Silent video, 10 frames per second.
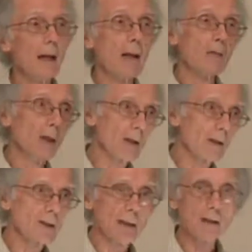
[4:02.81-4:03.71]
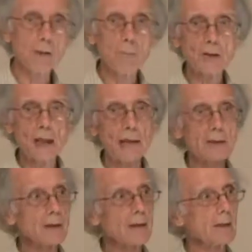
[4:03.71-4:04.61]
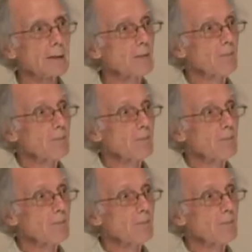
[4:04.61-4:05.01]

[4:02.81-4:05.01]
And the other 60% is